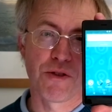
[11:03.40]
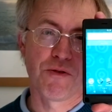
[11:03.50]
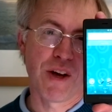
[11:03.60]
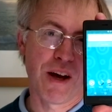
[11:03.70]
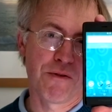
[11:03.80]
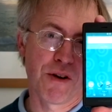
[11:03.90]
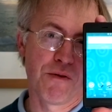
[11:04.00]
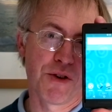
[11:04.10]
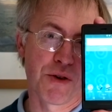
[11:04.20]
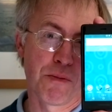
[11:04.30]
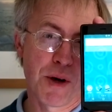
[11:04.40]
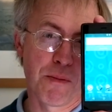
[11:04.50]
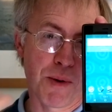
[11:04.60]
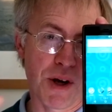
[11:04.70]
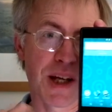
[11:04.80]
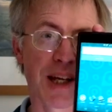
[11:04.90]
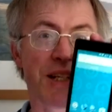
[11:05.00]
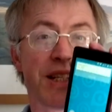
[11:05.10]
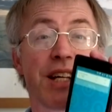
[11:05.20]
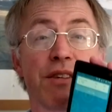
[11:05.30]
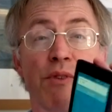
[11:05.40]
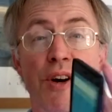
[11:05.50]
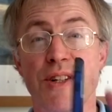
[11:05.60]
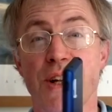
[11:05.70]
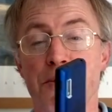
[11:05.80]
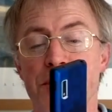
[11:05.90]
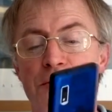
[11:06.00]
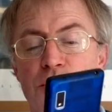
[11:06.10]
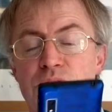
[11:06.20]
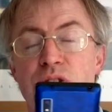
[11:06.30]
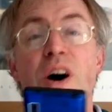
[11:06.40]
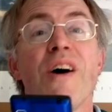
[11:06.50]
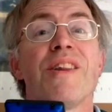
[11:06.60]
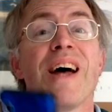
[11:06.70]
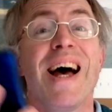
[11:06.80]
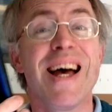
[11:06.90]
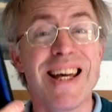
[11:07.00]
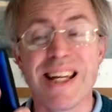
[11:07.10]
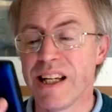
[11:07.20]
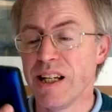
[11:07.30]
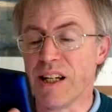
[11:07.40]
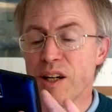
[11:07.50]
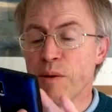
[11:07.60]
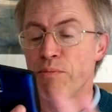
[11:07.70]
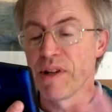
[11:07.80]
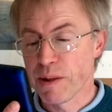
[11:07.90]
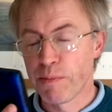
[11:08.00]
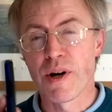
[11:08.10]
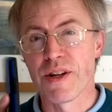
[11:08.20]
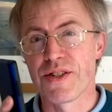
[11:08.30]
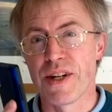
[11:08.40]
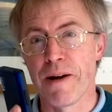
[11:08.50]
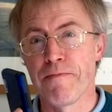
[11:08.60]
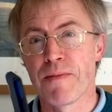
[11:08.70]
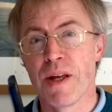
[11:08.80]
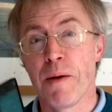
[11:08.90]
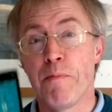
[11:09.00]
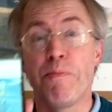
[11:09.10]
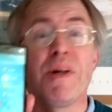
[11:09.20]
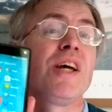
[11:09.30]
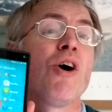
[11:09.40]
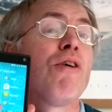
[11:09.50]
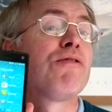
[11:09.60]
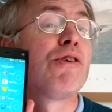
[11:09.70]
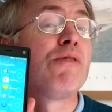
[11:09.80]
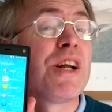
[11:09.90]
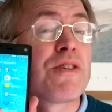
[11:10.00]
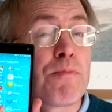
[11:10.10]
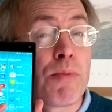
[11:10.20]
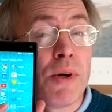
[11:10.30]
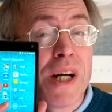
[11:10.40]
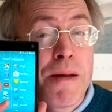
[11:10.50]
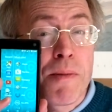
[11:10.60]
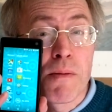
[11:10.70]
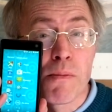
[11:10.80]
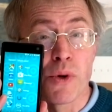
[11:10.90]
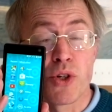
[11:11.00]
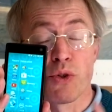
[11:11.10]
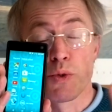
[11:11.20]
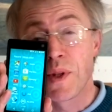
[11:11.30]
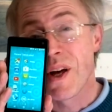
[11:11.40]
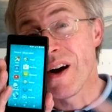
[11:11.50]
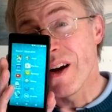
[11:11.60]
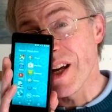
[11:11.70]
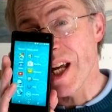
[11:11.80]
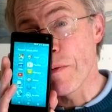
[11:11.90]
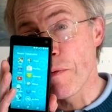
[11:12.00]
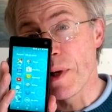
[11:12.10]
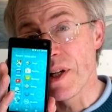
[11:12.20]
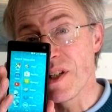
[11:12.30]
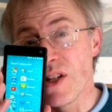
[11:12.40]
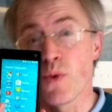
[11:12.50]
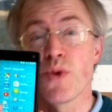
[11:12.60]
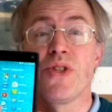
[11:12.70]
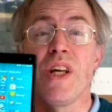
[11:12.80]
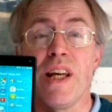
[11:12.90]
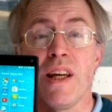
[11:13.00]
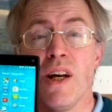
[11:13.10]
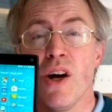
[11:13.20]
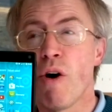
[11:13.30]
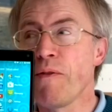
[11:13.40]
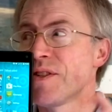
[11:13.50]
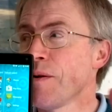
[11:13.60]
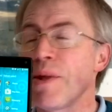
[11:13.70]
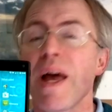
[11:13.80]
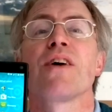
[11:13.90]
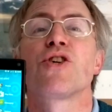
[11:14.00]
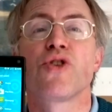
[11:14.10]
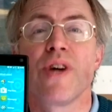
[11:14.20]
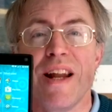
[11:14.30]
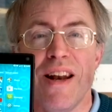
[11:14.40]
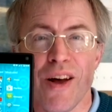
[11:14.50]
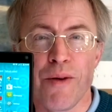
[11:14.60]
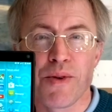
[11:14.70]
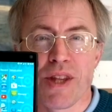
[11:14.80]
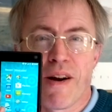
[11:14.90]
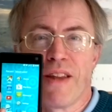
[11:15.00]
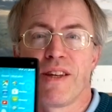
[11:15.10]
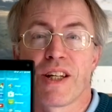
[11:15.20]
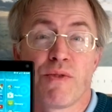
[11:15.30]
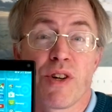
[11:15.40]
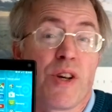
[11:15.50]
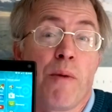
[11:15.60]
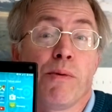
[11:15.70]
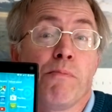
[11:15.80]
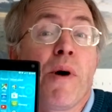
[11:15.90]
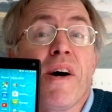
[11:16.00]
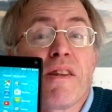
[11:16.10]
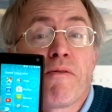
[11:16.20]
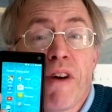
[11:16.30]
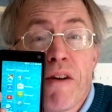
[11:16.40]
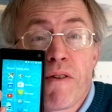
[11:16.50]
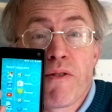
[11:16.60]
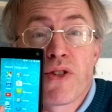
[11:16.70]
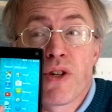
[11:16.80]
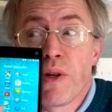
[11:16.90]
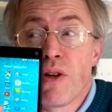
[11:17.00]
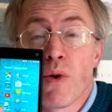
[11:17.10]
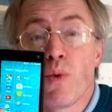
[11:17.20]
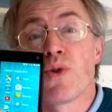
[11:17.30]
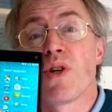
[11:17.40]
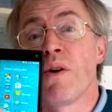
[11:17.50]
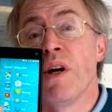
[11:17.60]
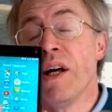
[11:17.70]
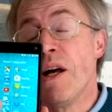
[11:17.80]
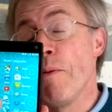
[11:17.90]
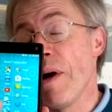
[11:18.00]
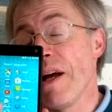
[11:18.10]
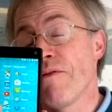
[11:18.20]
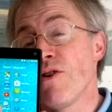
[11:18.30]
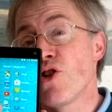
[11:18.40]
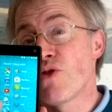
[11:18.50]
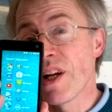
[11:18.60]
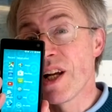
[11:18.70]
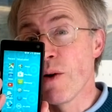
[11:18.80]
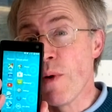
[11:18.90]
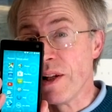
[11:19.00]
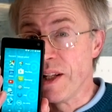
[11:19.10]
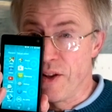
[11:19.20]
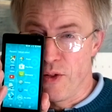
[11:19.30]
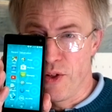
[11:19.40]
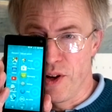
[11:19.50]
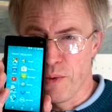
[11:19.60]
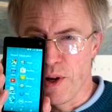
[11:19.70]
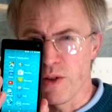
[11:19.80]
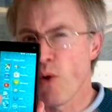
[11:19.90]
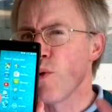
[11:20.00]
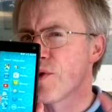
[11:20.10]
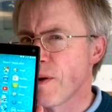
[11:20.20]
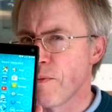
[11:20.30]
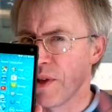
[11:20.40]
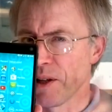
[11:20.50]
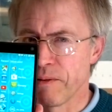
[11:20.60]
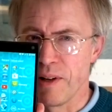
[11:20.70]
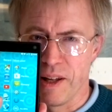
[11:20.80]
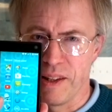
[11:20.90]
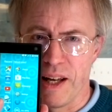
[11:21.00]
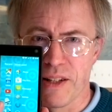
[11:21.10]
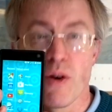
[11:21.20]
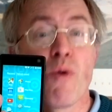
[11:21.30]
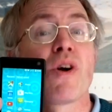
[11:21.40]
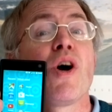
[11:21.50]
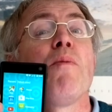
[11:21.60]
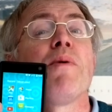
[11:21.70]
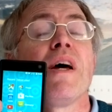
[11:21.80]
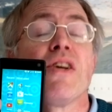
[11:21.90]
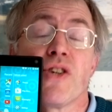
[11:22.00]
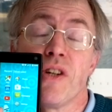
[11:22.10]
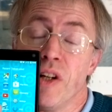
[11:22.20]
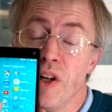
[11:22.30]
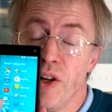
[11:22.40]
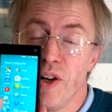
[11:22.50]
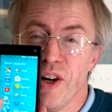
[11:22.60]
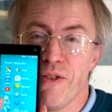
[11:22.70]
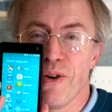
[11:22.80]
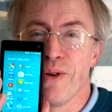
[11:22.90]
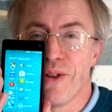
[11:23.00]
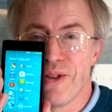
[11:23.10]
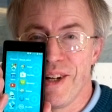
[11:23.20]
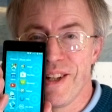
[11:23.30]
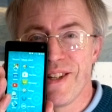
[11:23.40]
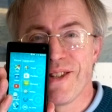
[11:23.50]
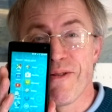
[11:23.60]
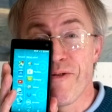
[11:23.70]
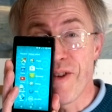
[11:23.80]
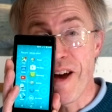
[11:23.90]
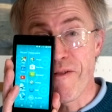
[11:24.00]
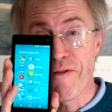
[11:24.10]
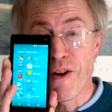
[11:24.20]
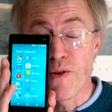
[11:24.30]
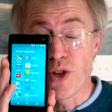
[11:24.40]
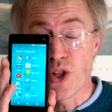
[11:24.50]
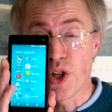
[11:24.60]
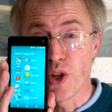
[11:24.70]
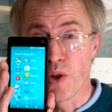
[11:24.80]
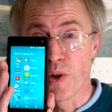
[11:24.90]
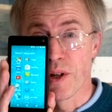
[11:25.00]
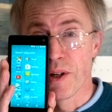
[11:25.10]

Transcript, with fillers: the Fairphone vision by buying into their device line, but they've got to either A, bring the price down, B, offer a range of premium modules with higher capabilities, or C, offer something extra in line with their ethics. For example, buy the Fairphone 2 and you're also paying for a drinking well in the third world, or something like that, or a combination of all three. This is the Fairphone 2